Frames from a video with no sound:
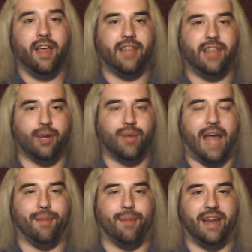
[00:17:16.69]
that it would
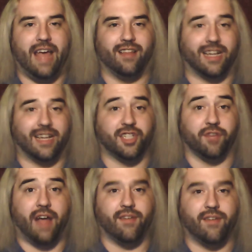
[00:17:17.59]
happen at like
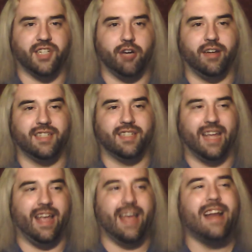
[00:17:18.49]
Survivor Series,
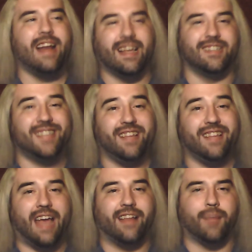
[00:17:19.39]
and I can see that.